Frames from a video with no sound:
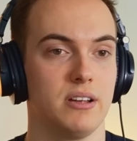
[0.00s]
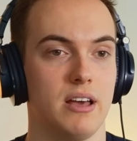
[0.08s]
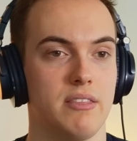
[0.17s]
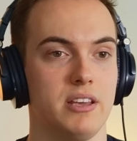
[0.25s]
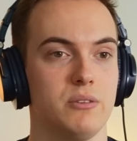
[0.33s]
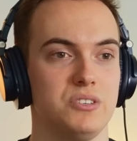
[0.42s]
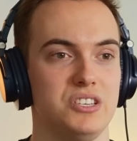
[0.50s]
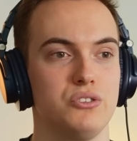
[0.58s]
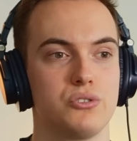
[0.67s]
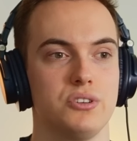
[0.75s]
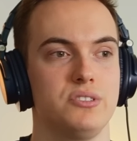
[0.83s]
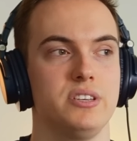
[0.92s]
I think it was
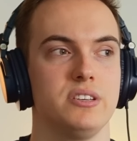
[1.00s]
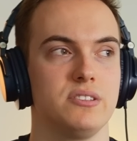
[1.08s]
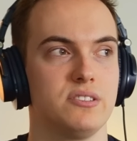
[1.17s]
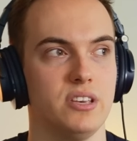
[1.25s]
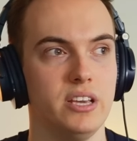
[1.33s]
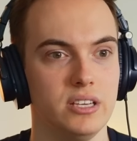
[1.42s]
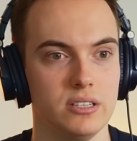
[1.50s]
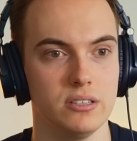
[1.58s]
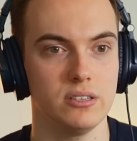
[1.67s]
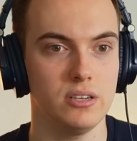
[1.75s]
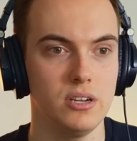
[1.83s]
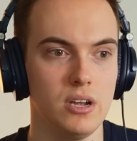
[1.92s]
interesting
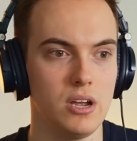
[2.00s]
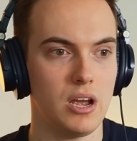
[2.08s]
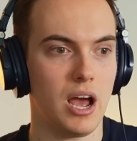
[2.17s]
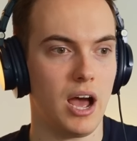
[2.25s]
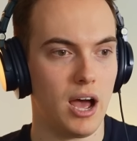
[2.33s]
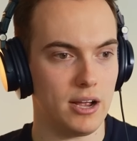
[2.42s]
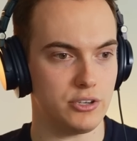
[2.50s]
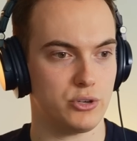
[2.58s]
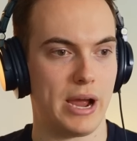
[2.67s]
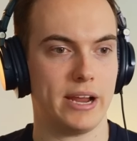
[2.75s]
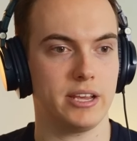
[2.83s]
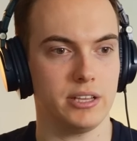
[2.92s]
seeing
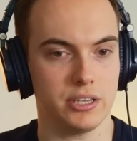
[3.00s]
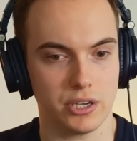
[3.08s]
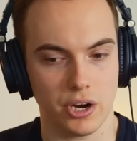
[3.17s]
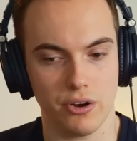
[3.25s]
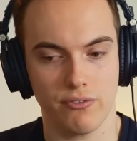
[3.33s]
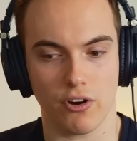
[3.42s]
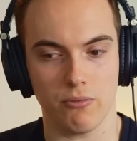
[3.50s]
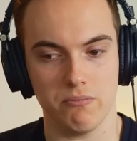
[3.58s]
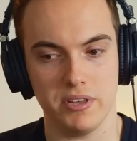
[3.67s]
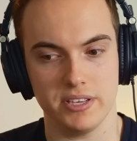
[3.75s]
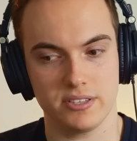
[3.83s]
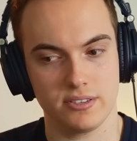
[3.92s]
Dracula go from
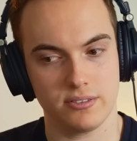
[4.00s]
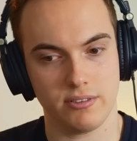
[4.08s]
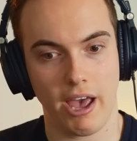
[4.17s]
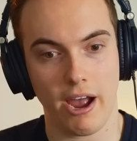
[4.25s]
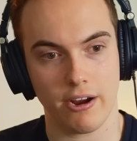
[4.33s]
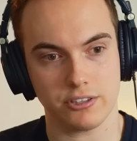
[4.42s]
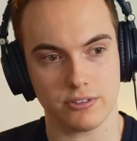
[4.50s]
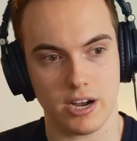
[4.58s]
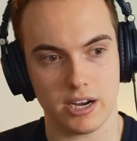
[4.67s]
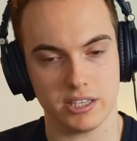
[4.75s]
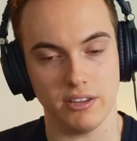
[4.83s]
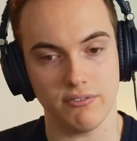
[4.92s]
this character
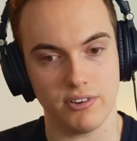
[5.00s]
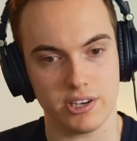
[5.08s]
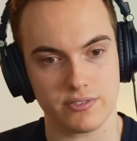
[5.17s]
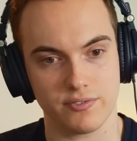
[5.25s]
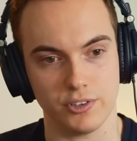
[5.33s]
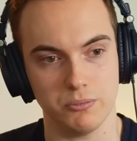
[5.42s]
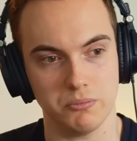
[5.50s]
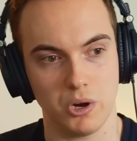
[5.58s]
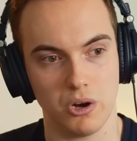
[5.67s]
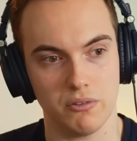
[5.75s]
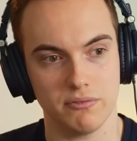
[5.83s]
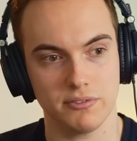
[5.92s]
arc in the first film
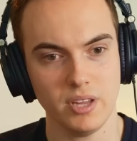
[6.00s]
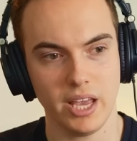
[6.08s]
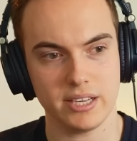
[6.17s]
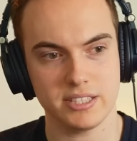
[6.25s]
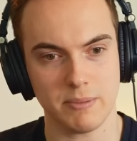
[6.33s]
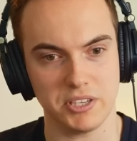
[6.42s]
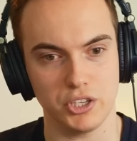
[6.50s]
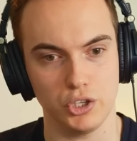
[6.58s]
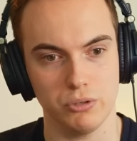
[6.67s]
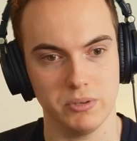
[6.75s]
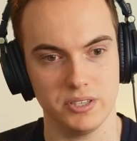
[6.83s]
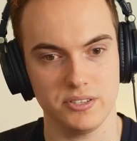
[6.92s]
of accepting
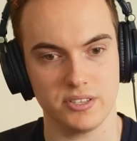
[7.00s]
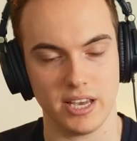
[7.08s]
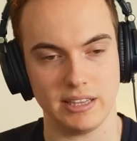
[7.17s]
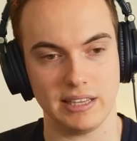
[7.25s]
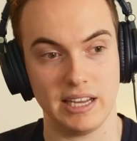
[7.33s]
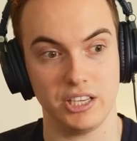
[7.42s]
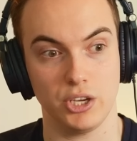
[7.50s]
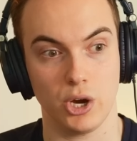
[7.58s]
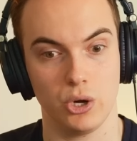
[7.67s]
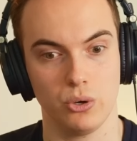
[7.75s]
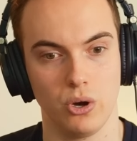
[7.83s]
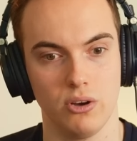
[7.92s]
humans and letting
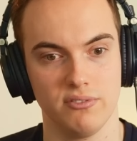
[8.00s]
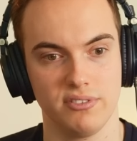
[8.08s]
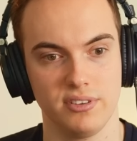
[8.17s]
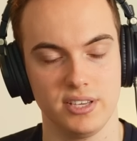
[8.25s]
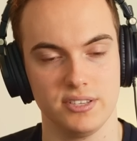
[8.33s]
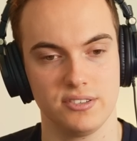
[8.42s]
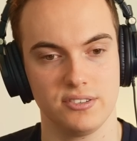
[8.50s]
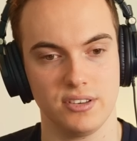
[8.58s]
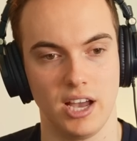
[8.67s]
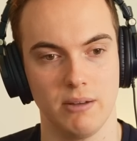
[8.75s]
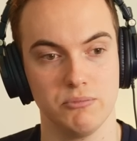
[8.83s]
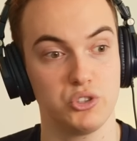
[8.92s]
go of his
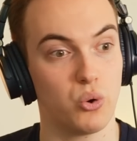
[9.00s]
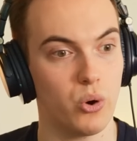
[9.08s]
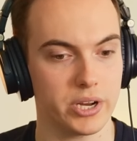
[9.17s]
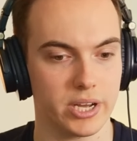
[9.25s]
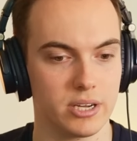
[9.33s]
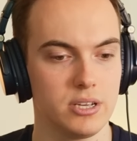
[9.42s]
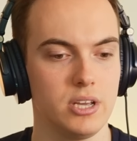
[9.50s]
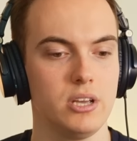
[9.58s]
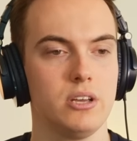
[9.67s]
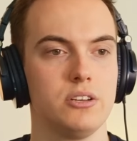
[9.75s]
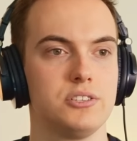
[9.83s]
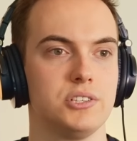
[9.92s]
daughter
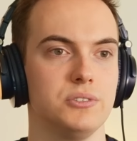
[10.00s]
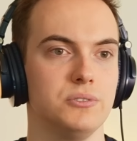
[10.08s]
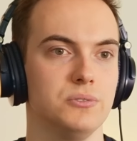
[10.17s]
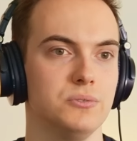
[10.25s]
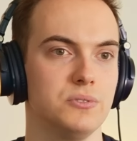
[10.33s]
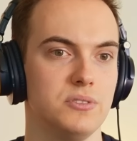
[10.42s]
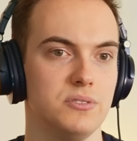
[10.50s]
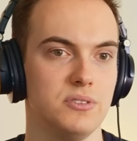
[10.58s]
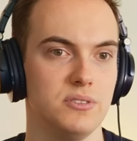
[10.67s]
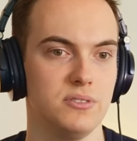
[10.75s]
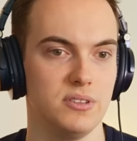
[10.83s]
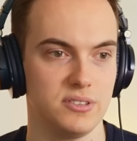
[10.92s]
to
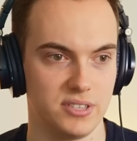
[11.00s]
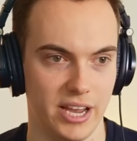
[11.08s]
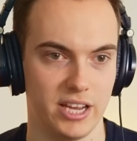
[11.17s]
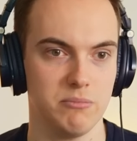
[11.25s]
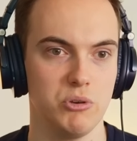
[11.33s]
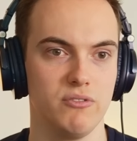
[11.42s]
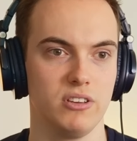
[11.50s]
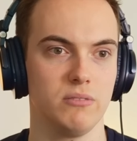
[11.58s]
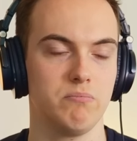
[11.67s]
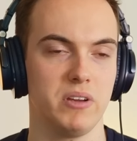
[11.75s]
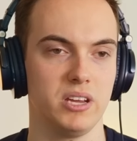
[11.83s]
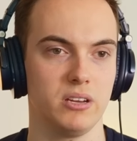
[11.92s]
the second movie
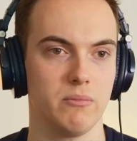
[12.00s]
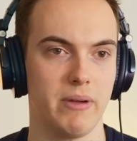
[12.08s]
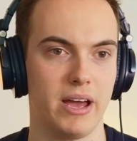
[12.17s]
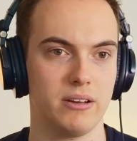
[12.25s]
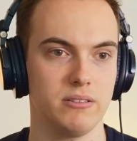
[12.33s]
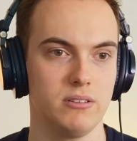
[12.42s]
being about